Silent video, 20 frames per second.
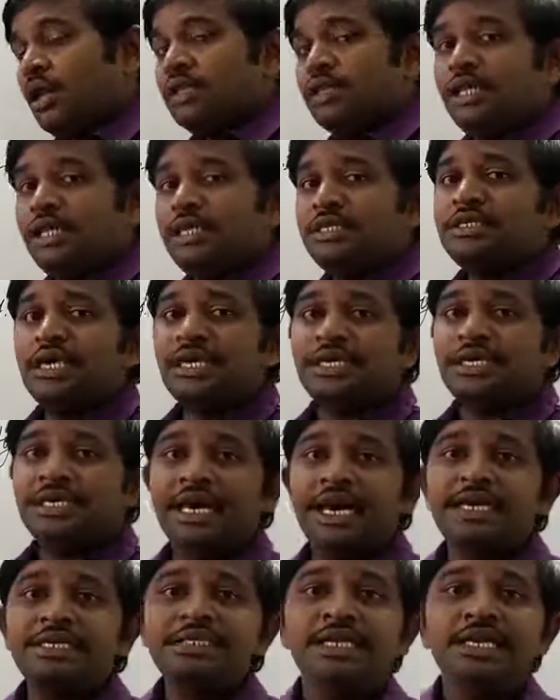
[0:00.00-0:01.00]
these
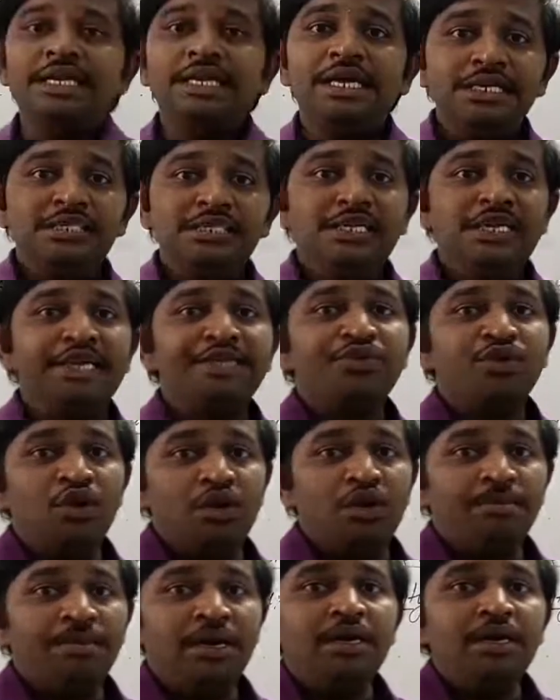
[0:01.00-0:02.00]
aldehydes can easily
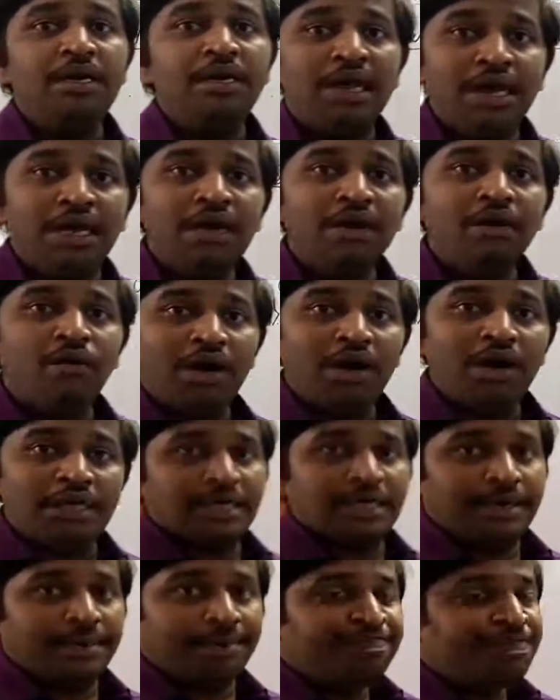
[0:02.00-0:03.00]
soluble in
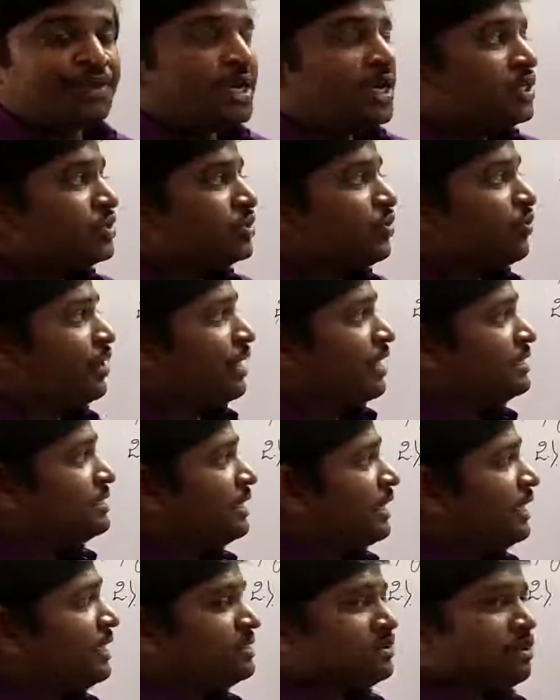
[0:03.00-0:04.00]
water. So whereas in
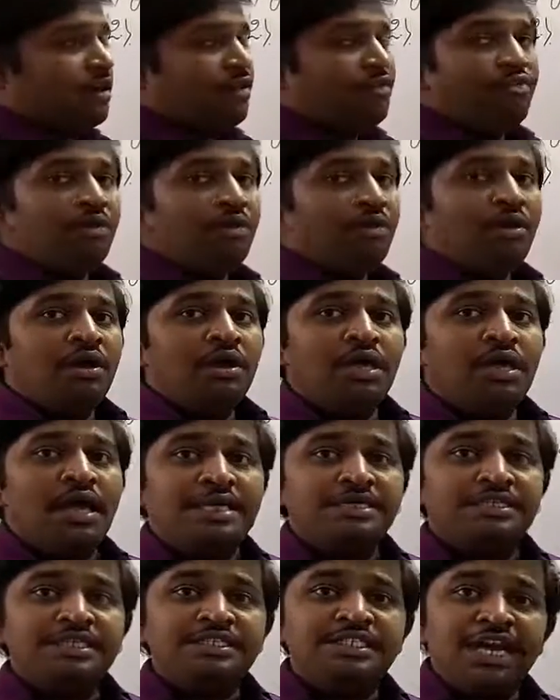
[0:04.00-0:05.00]
case of
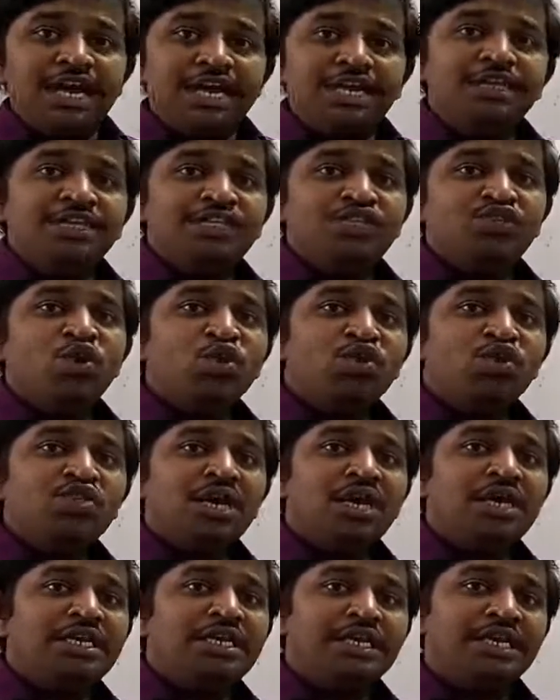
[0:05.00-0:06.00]
as the chain is goes
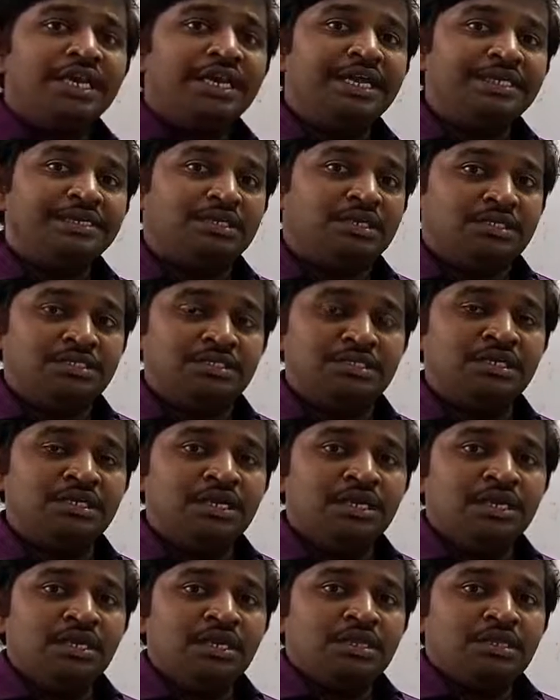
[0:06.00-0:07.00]
on increases,
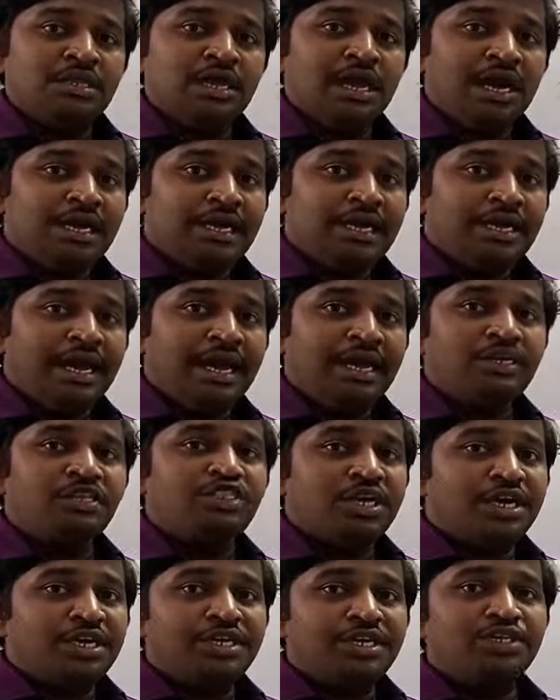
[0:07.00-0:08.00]
the aldehyde
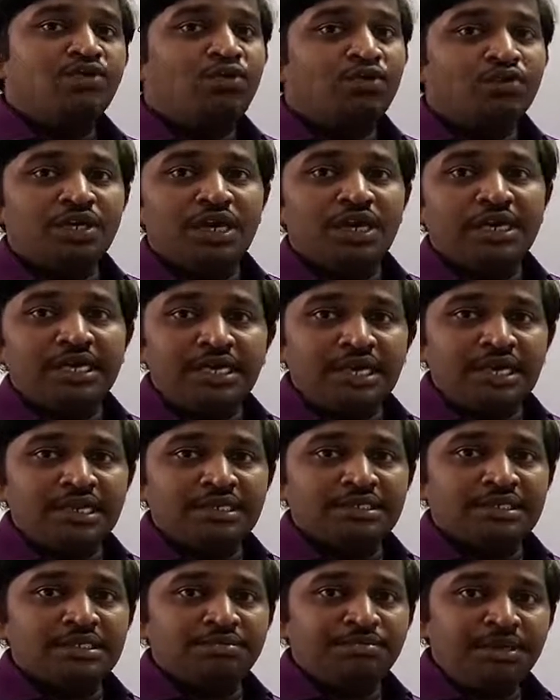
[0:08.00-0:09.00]
chain is goes on
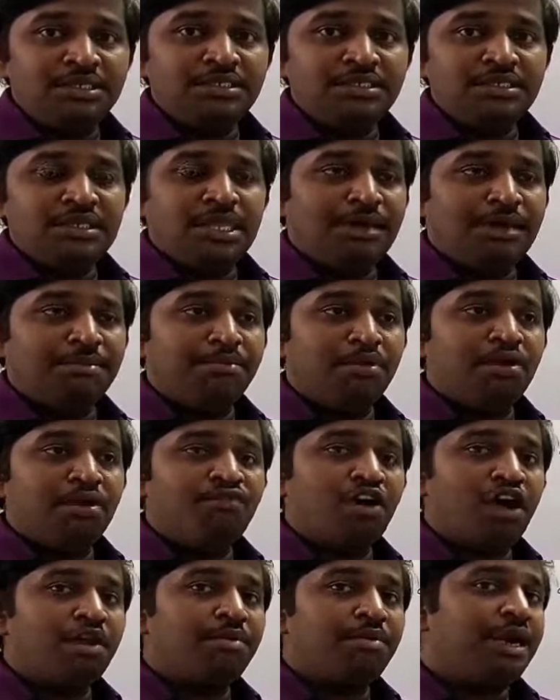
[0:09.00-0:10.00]
increases, means the number of
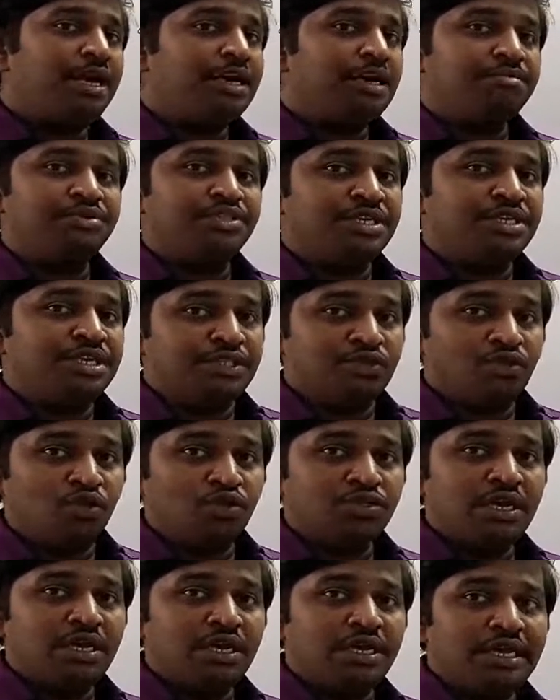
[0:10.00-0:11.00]
carbon atoms is goes
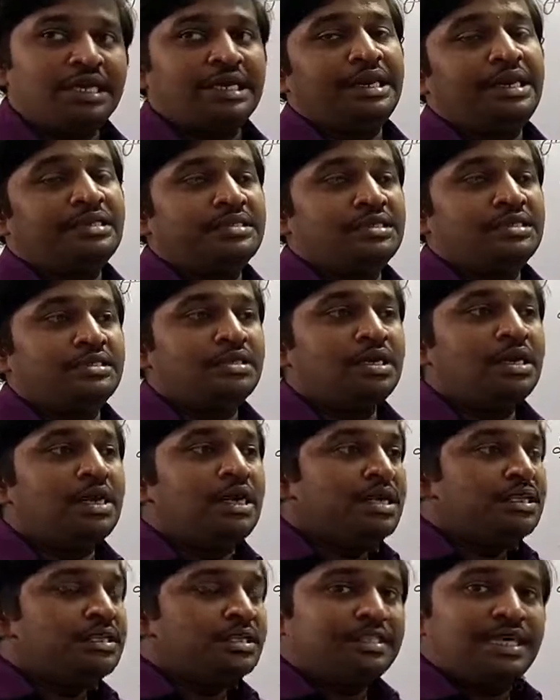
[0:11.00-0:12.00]
on increases,
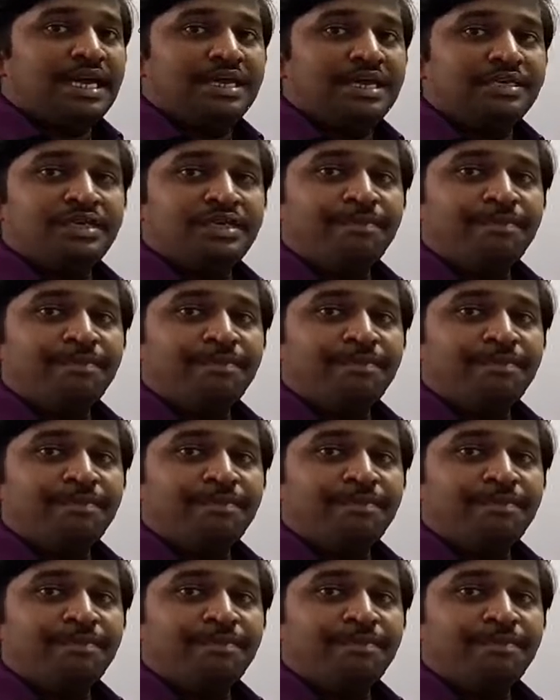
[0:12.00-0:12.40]
such as